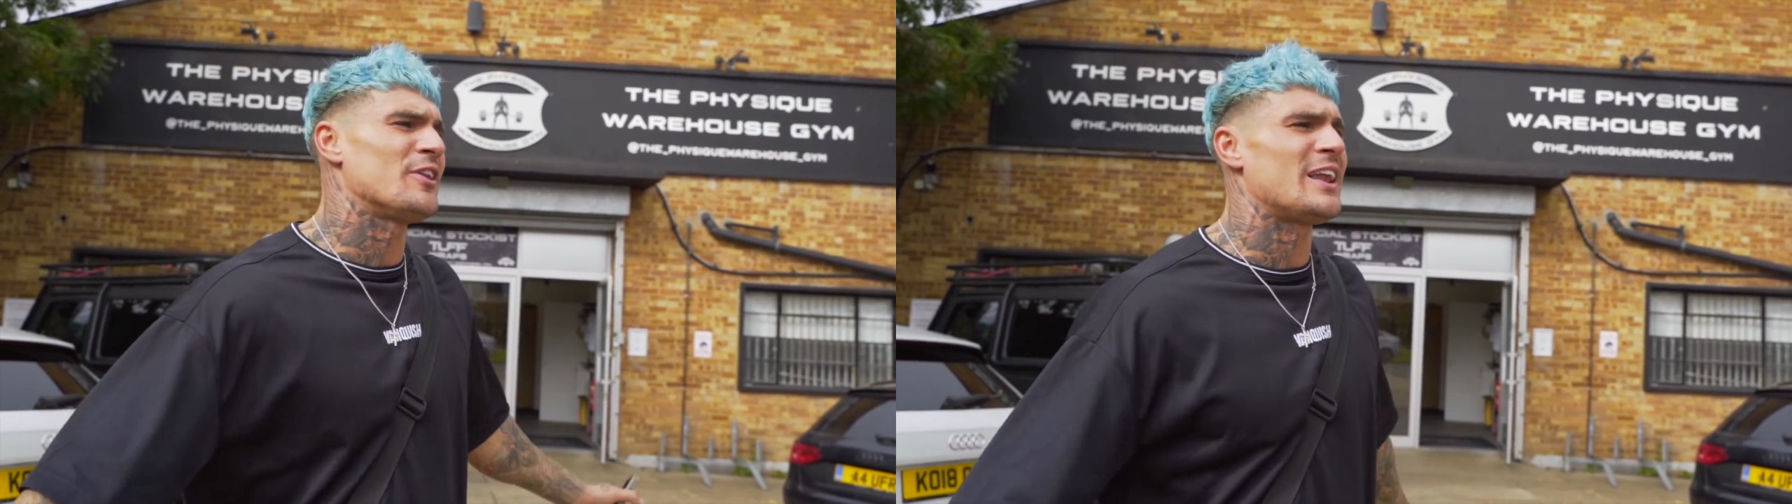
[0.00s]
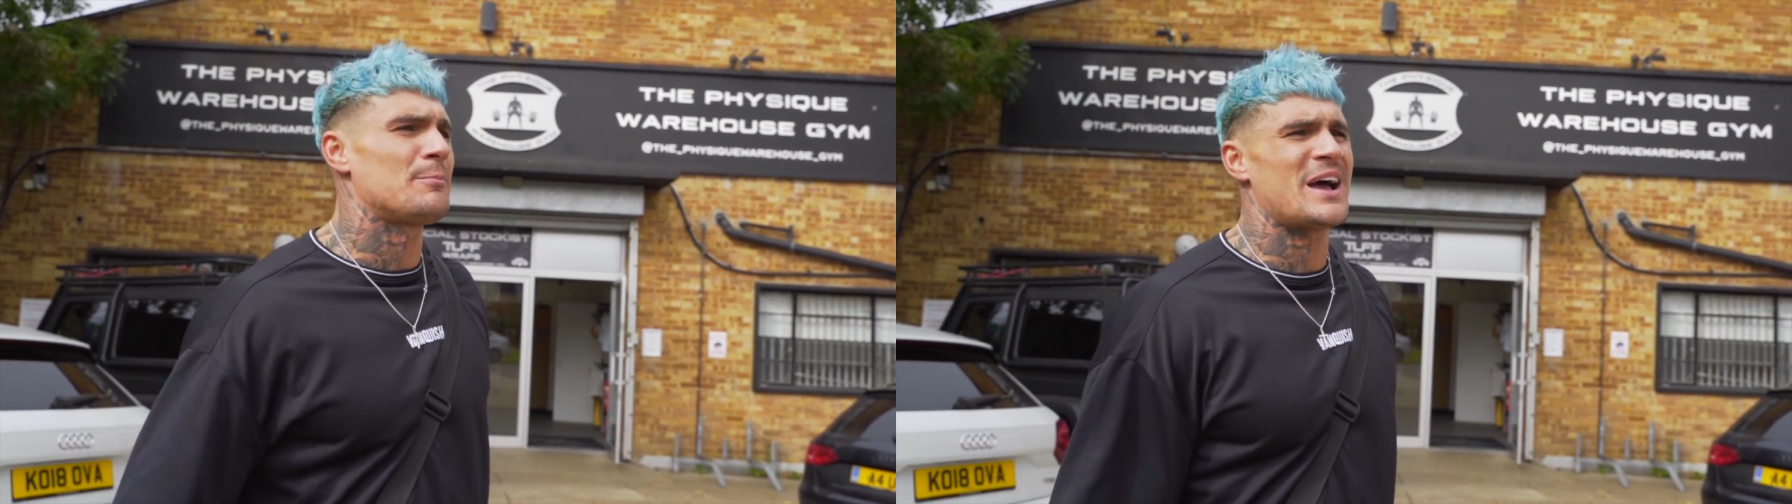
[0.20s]

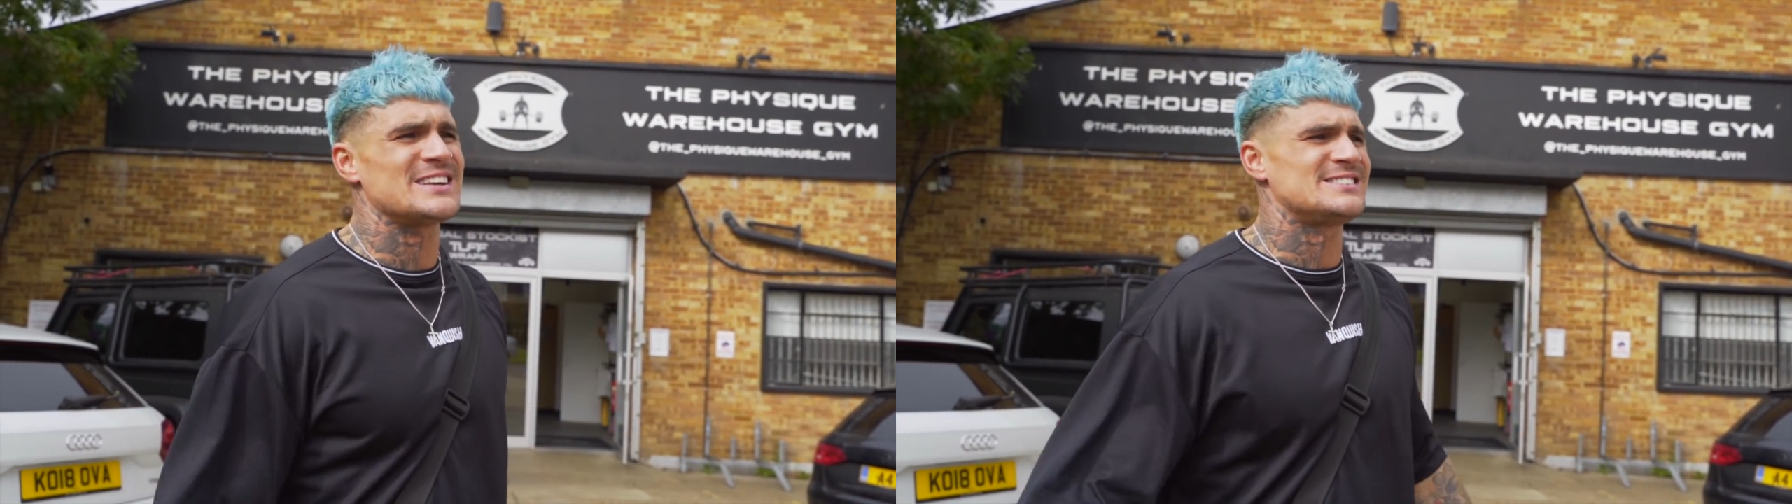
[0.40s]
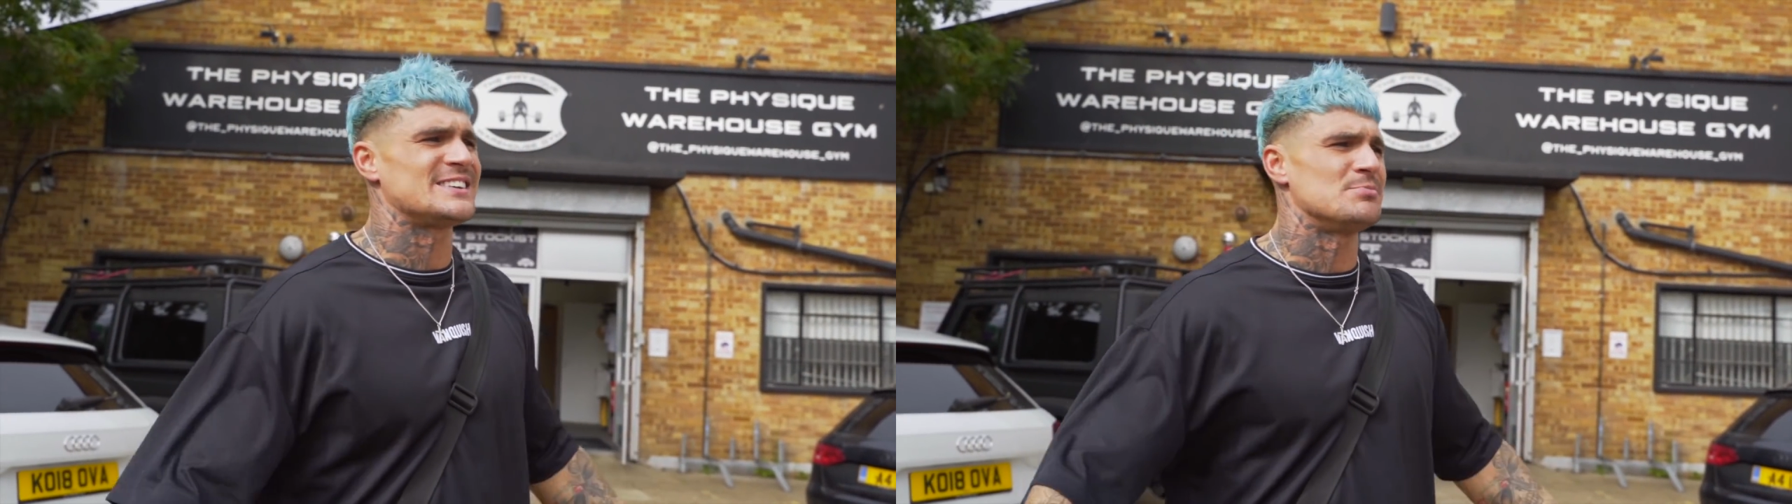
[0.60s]
the
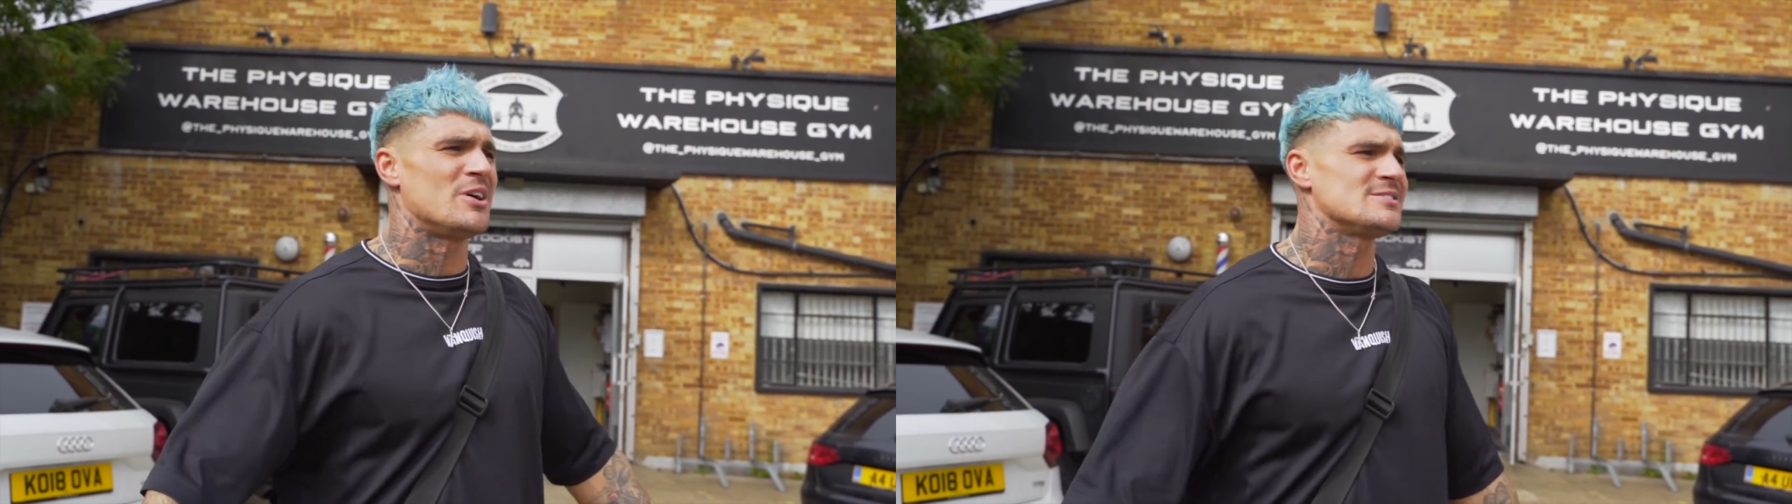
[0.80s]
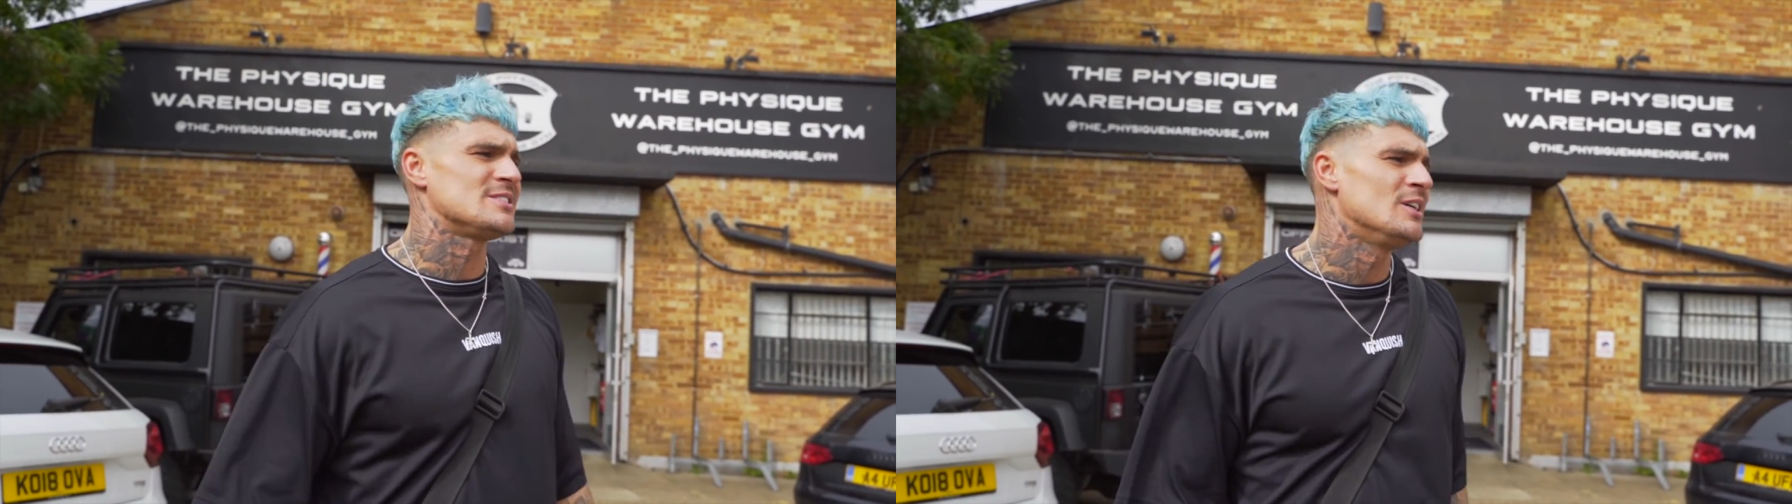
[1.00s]
past 6
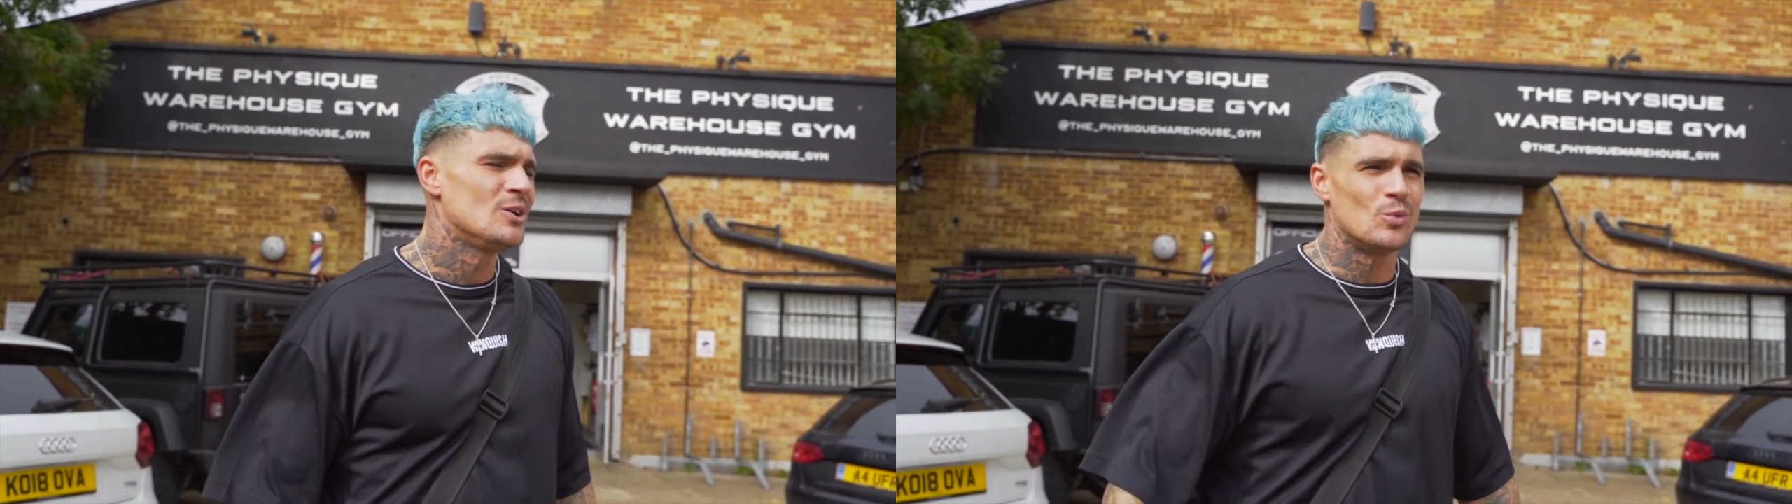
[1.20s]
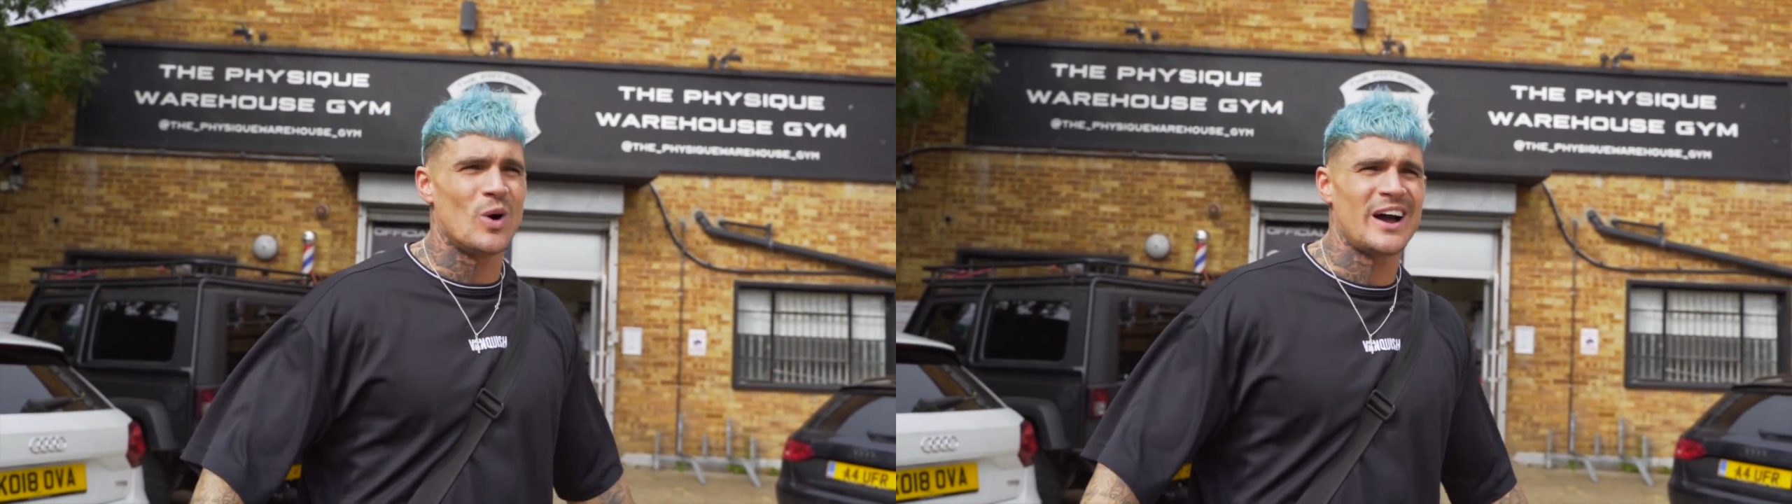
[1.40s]
months.
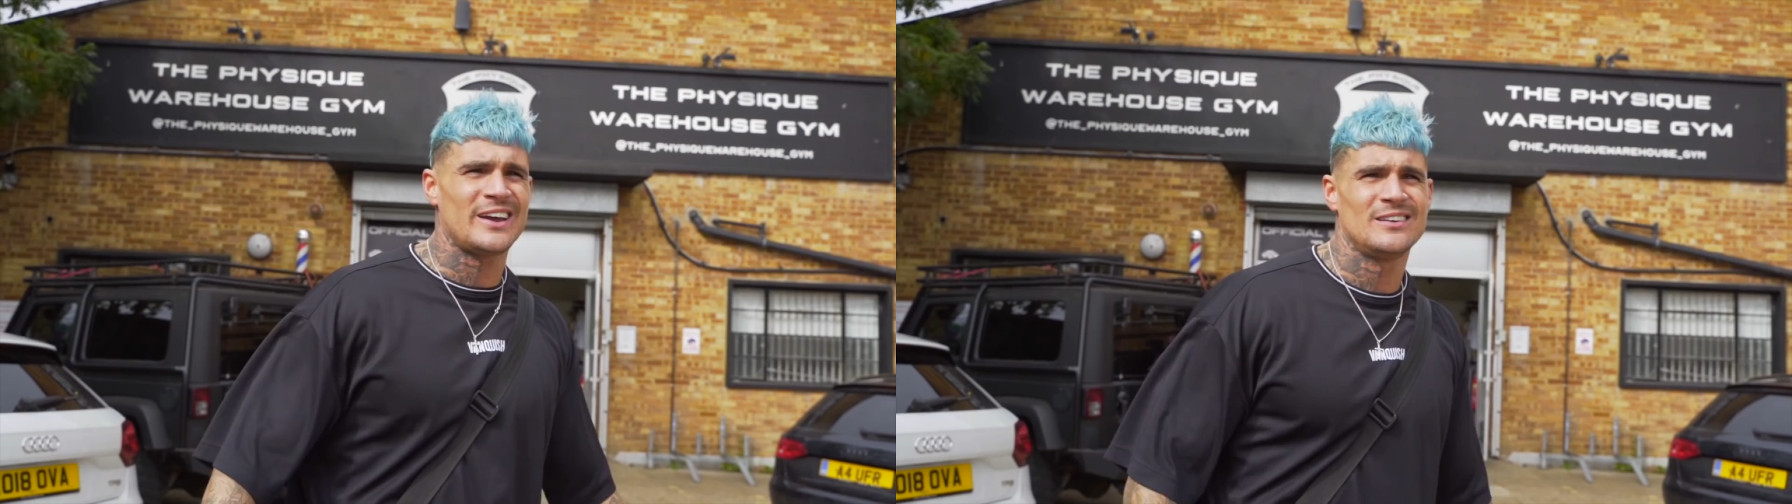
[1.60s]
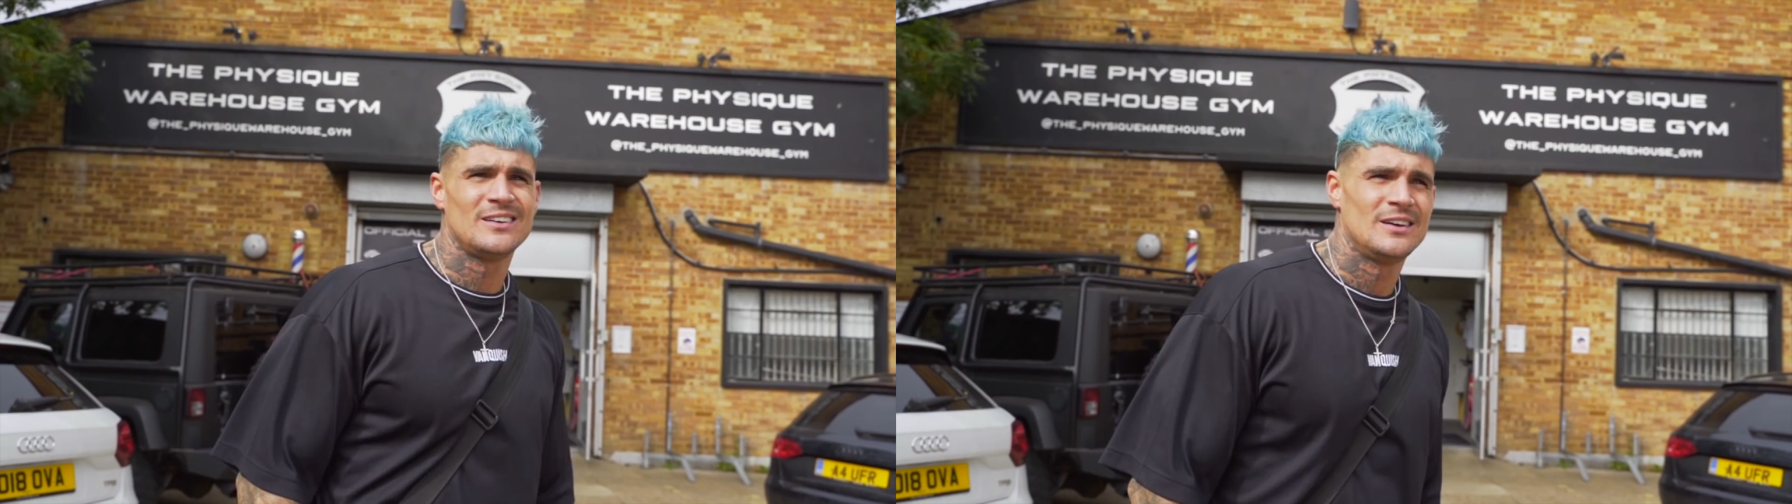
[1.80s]
Why?